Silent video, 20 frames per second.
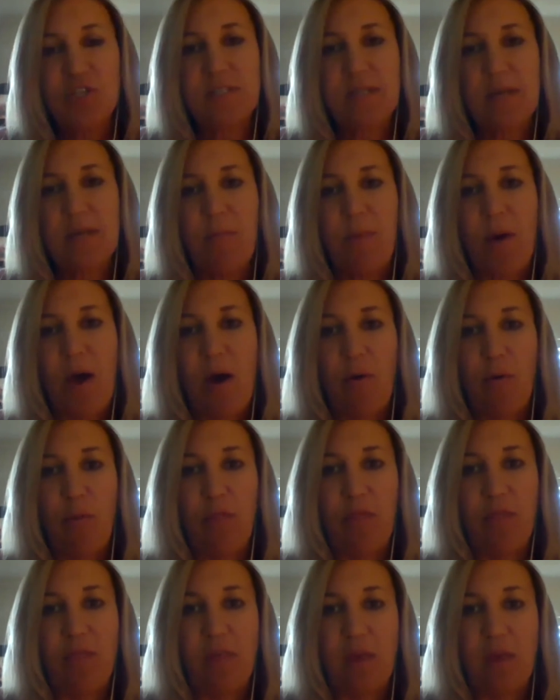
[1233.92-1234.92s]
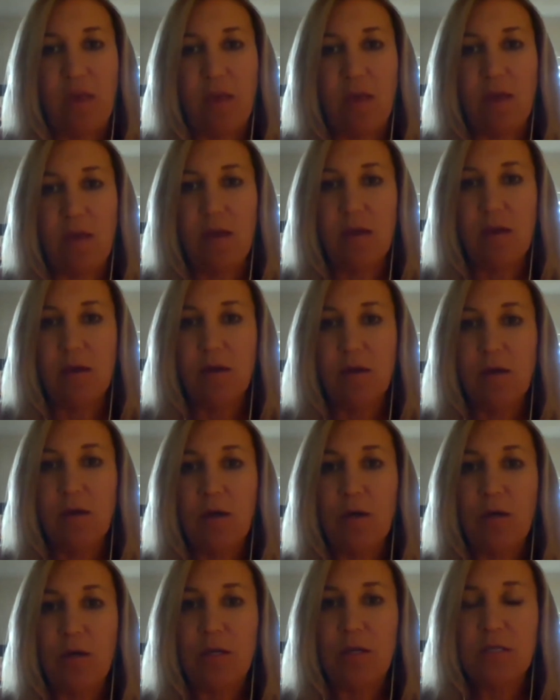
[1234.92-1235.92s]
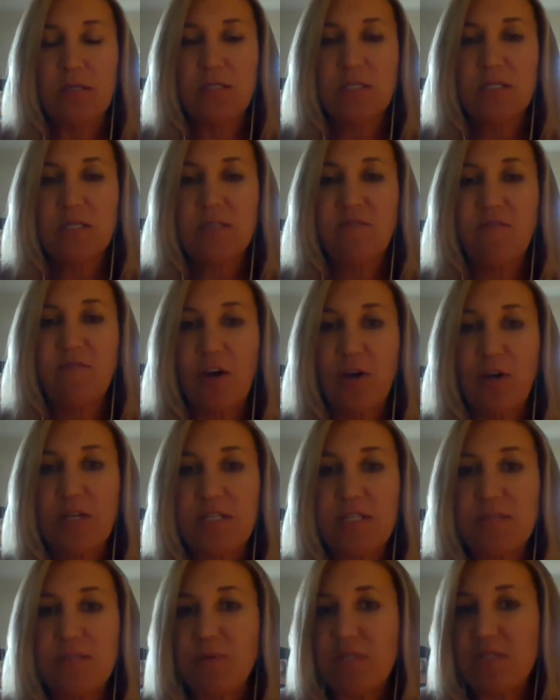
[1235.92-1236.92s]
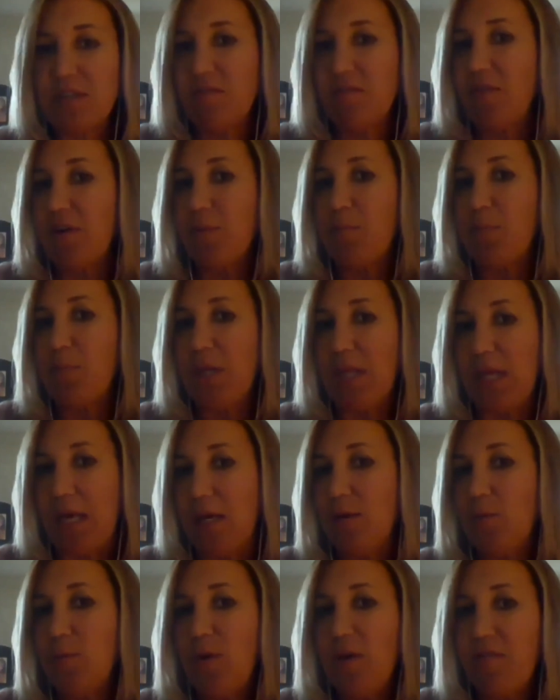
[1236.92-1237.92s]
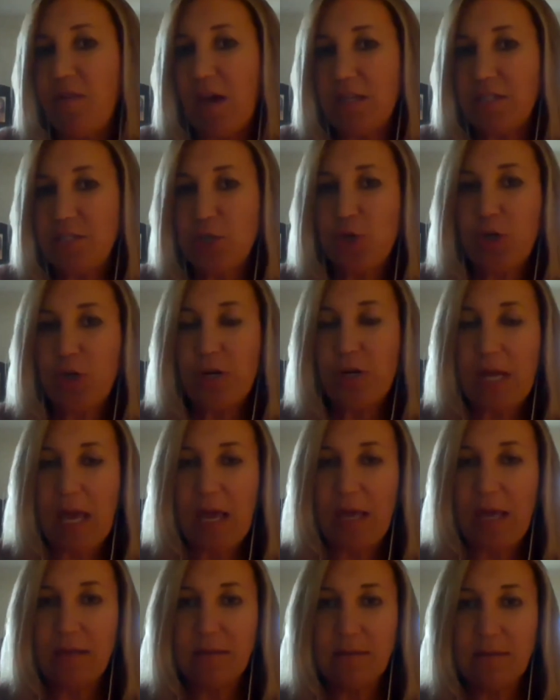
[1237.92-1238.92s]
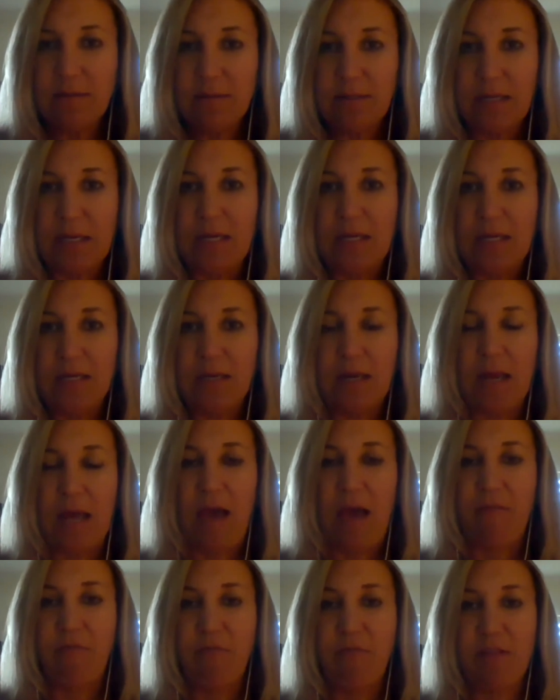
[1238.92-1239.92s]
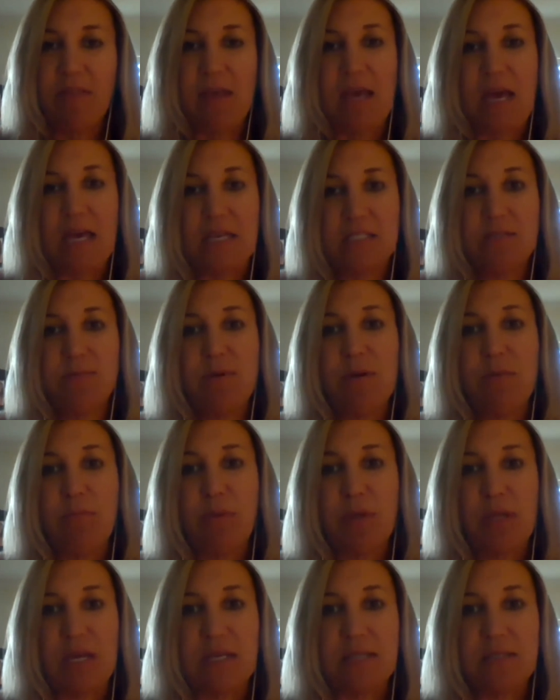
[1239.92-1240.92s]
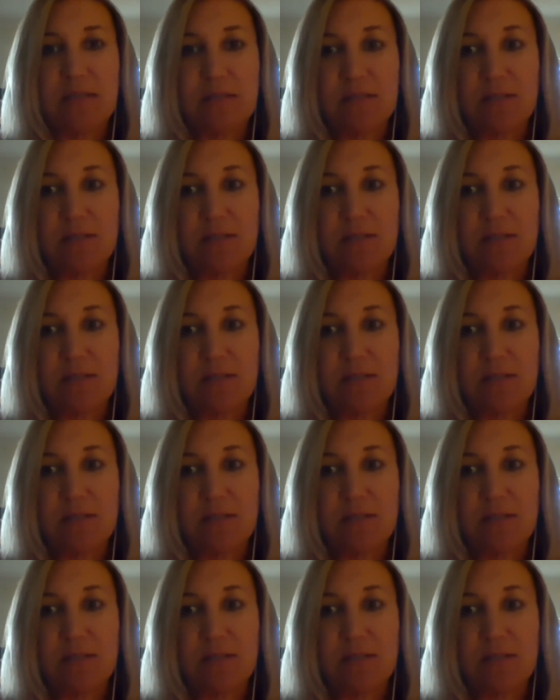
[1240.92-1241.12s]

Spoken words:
about the very specific plan we've had to create, and everything has to be in place.